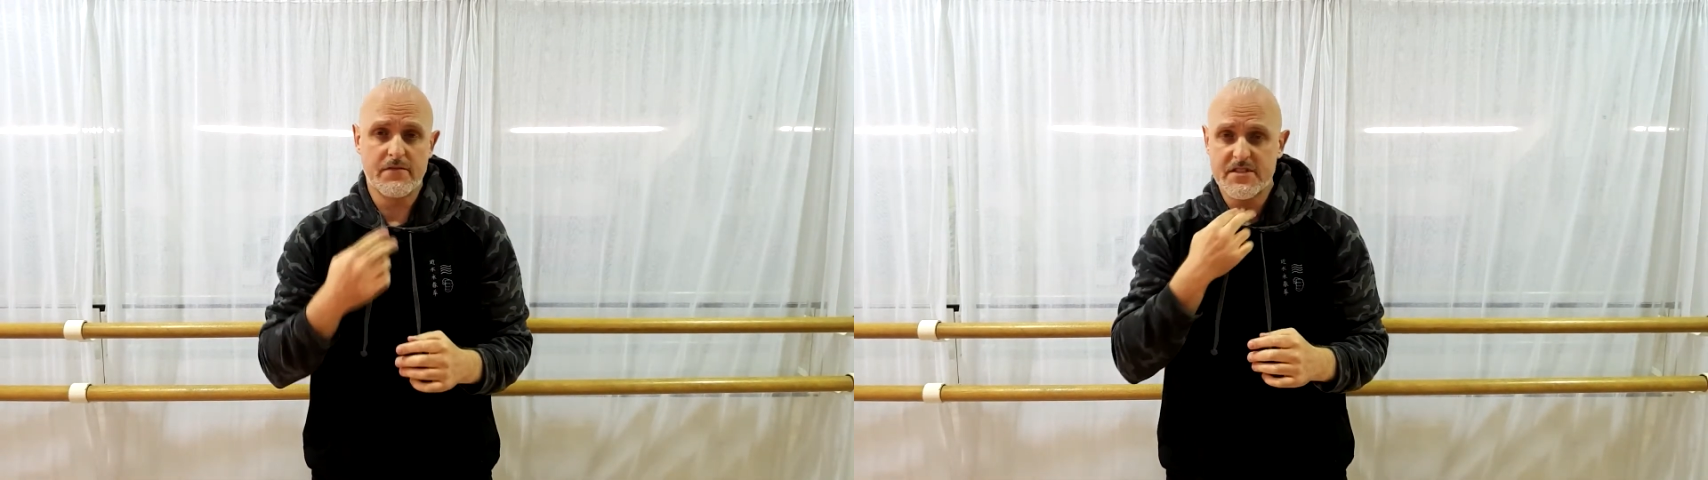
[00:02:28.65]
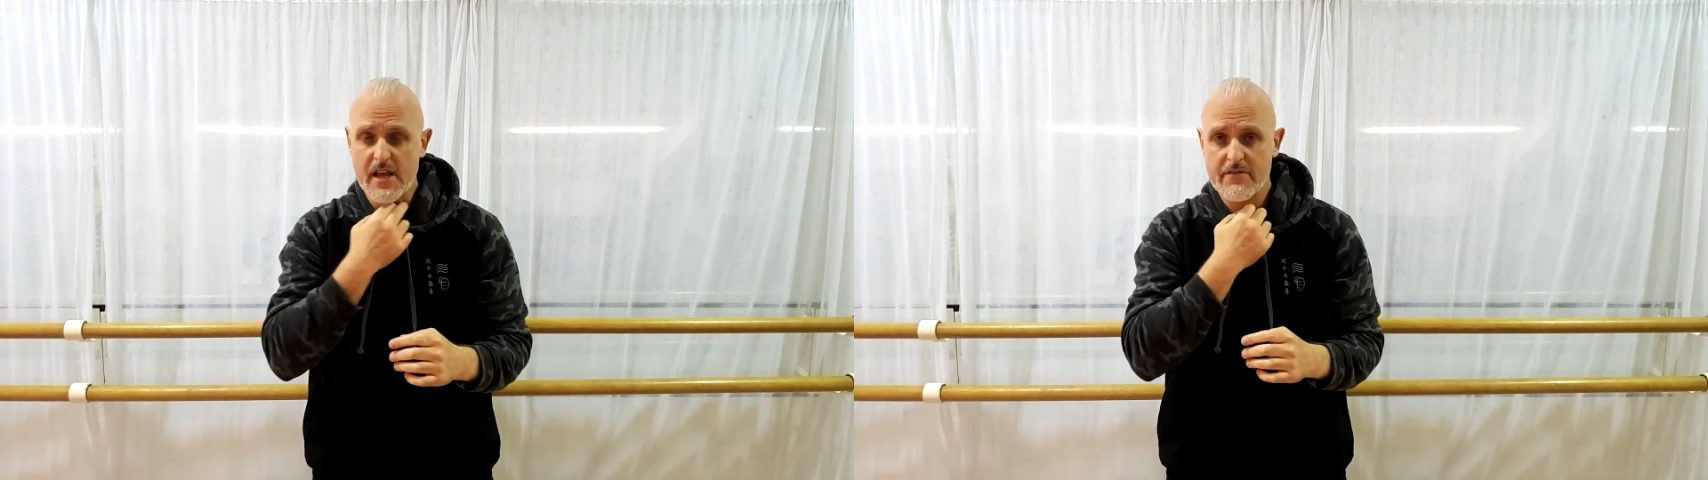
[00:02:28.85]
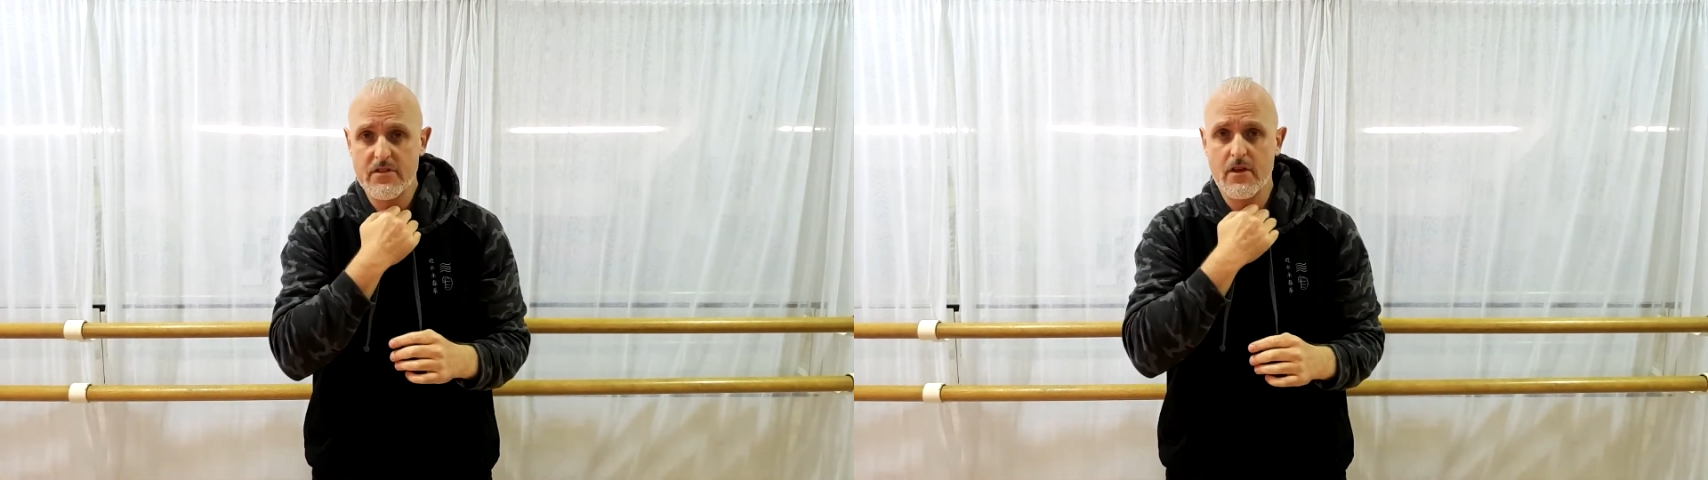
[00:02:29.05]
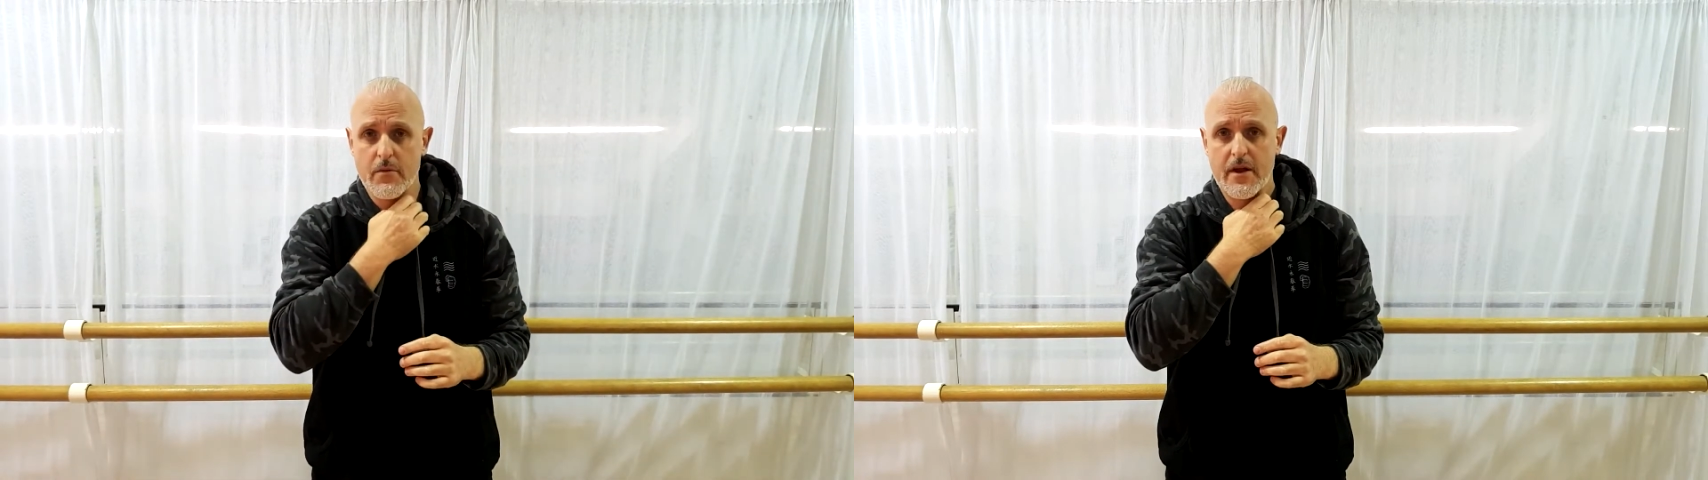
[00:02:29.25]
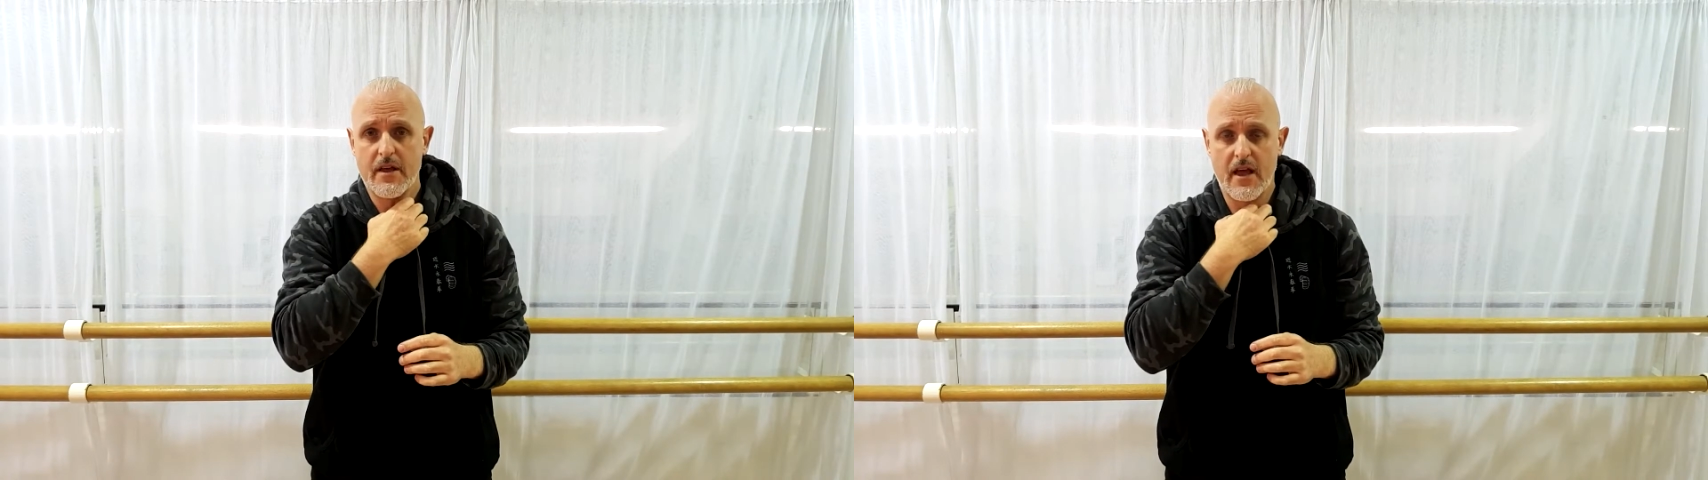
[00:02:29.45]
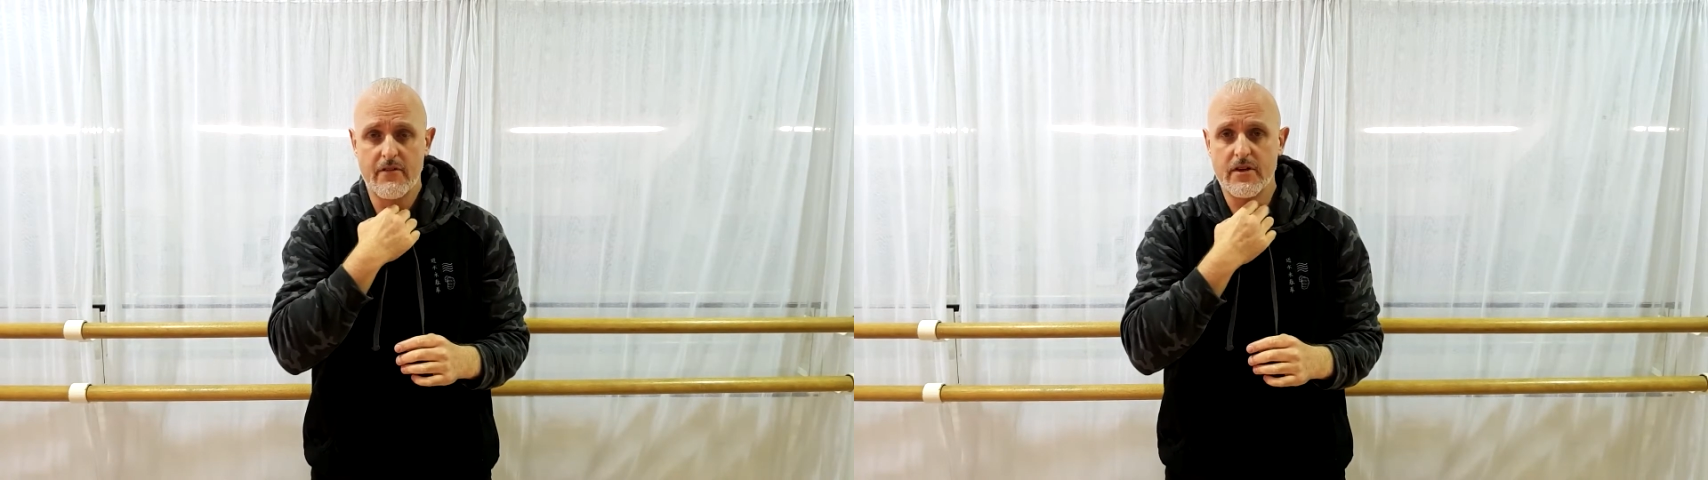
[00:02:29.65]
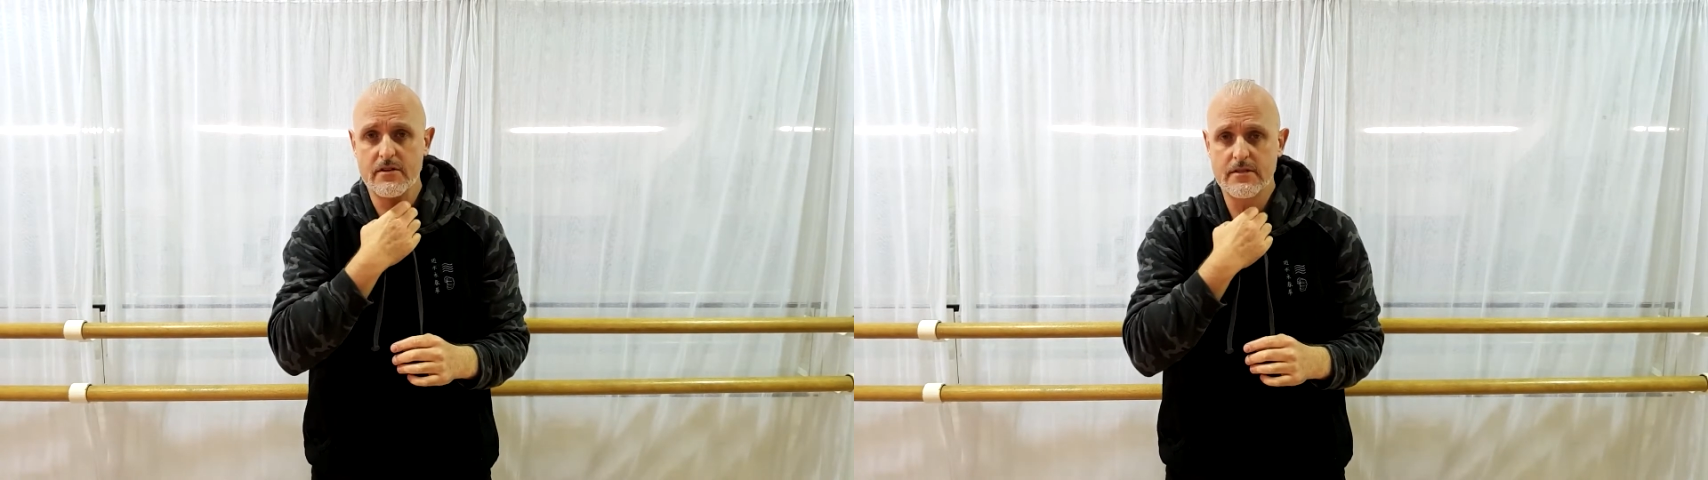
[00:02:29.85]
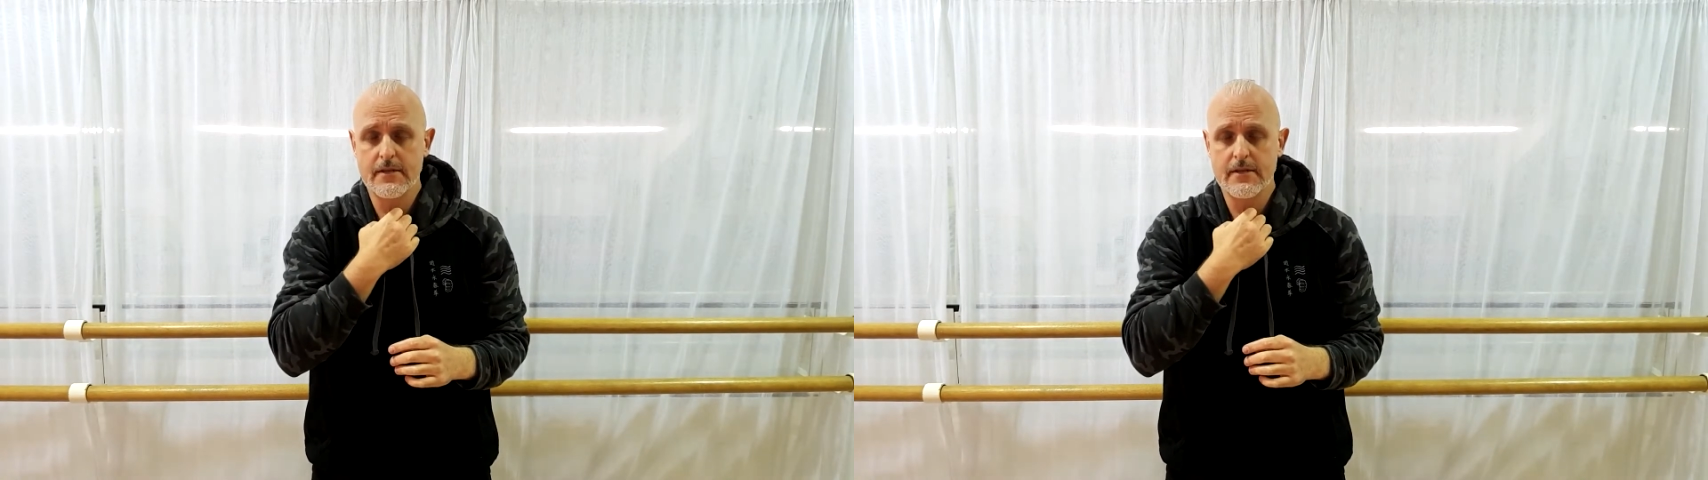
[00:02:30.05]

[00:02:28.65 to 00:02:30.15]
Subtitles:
7 that we're going to cover.